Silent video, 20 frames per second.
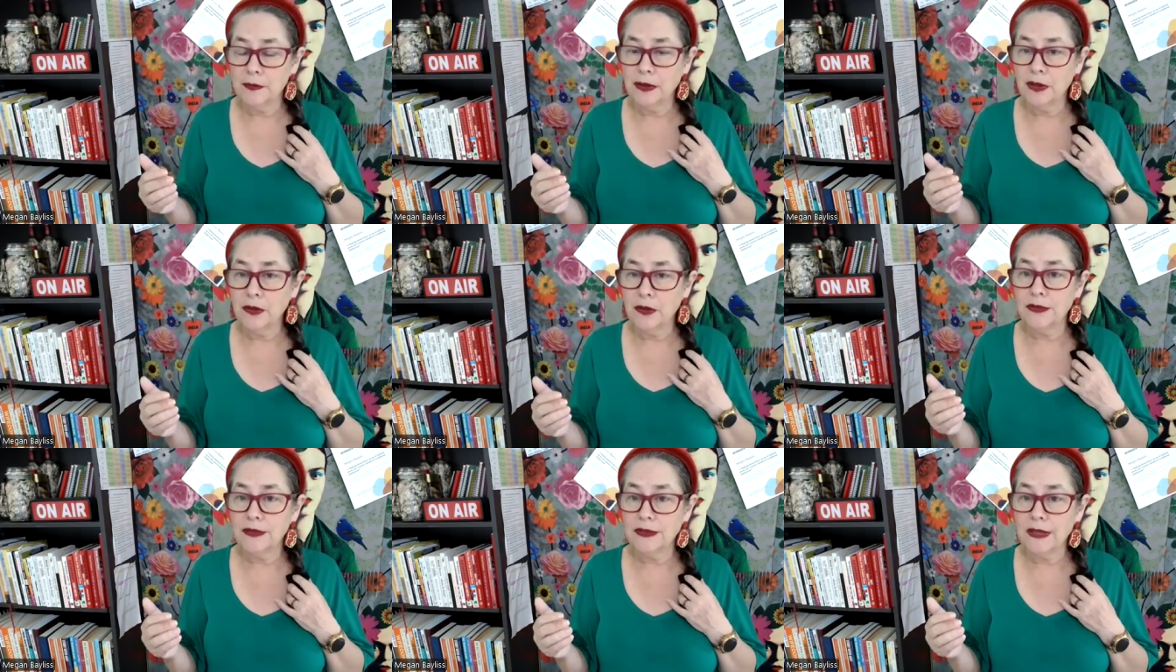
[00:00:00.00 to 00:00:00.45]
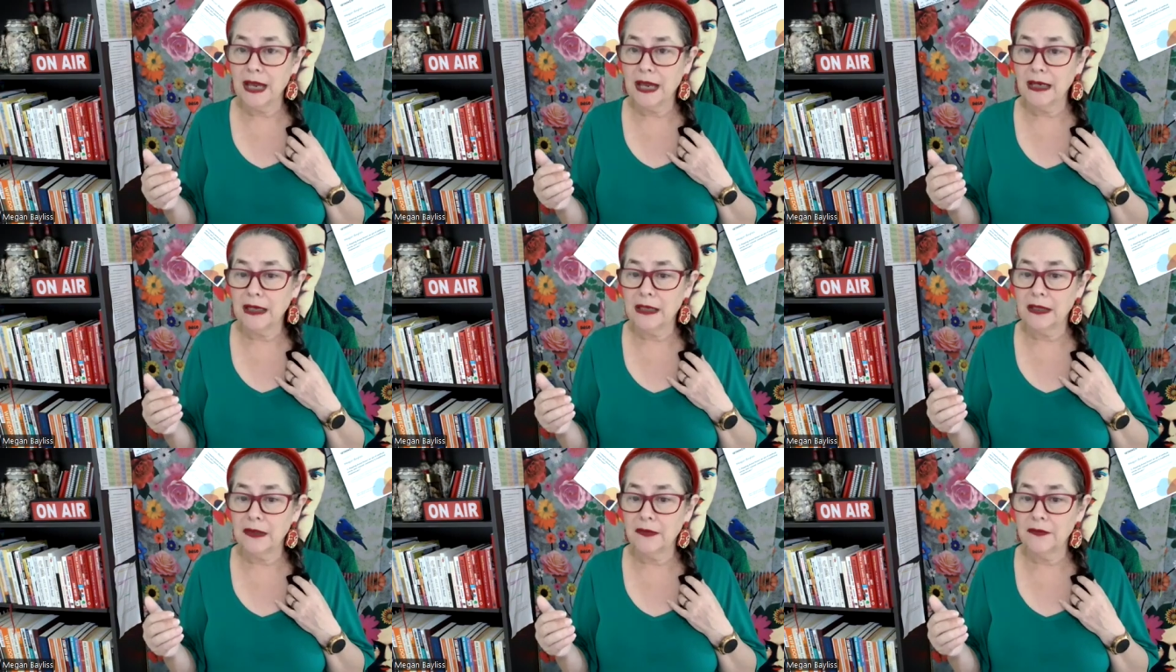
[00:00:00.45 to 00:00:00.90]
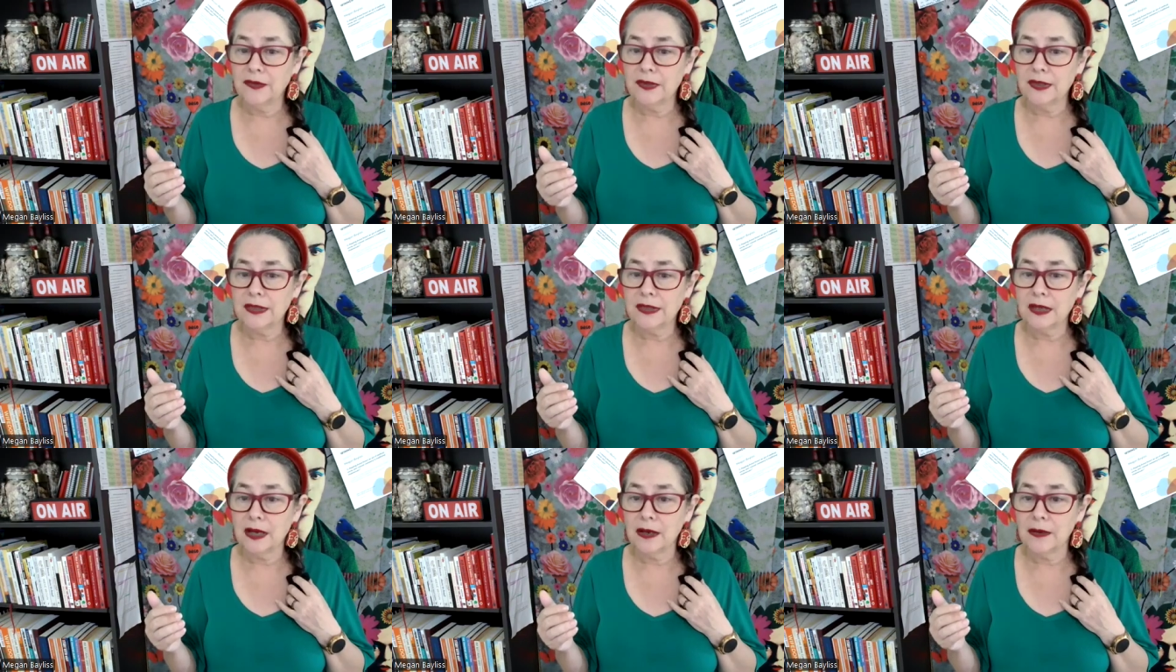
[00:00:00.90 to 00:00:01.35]
because that
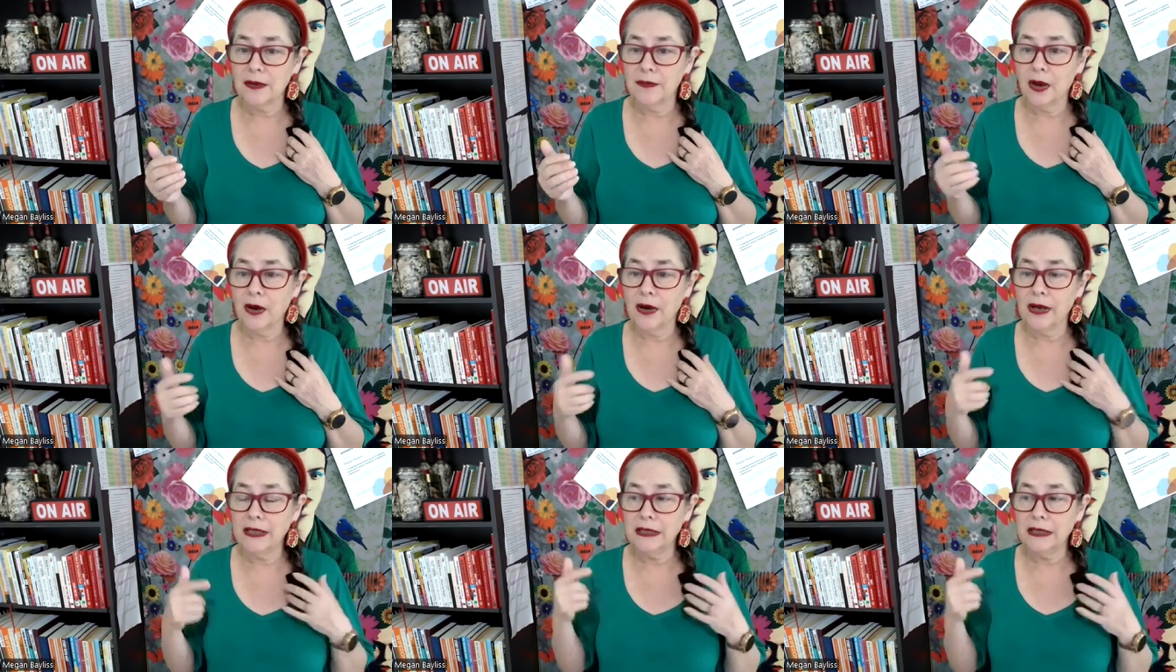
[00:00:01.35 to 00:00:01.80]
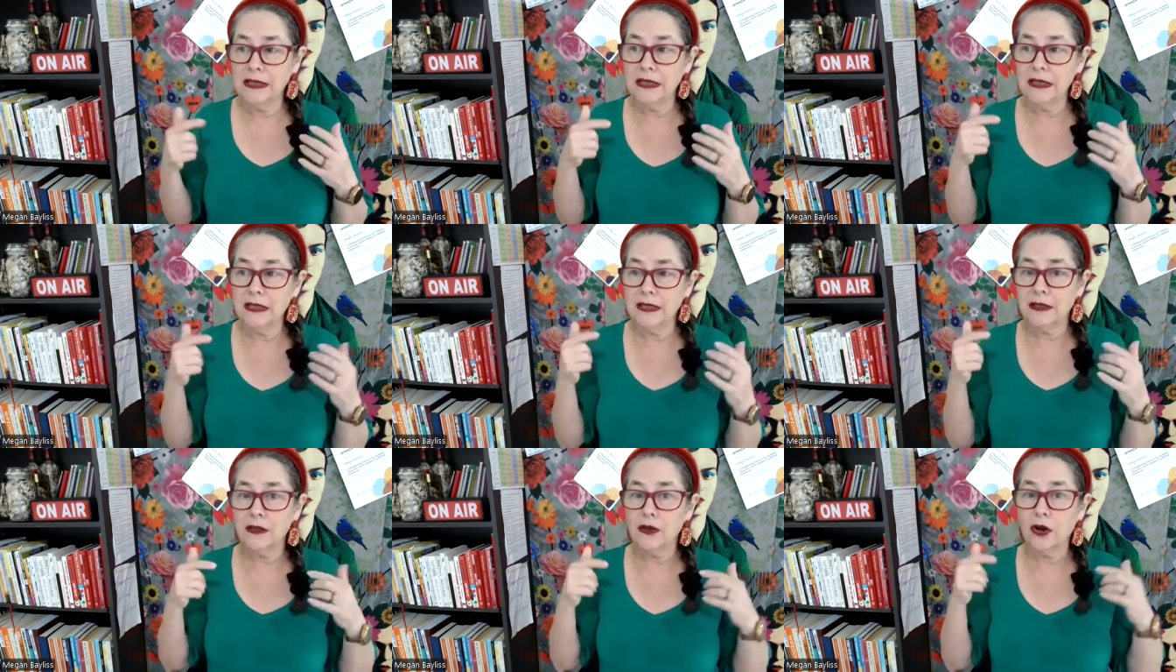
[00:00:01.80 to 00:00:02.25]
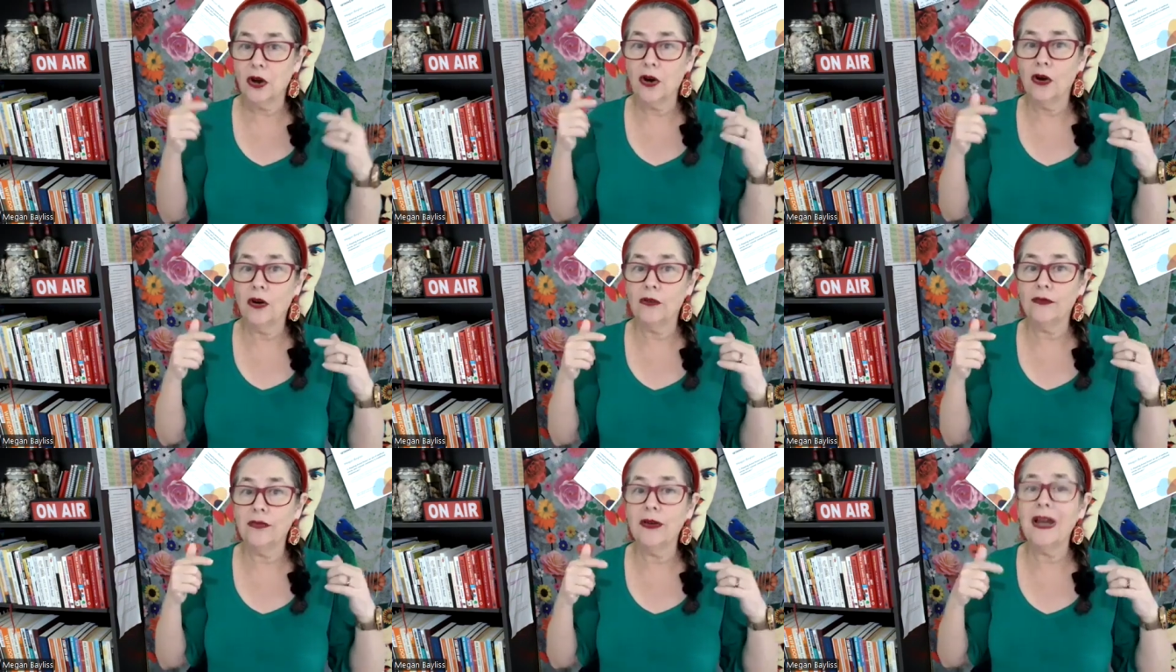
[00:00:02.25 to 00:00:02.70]
gives some ideas
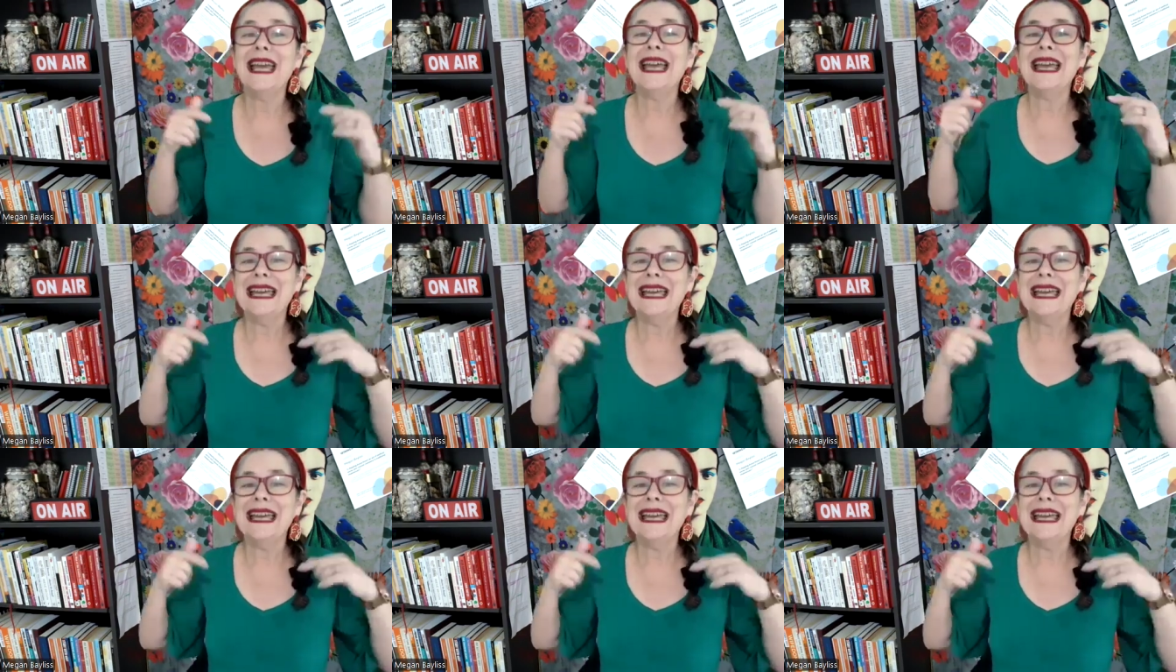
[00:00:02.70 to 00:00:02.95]
of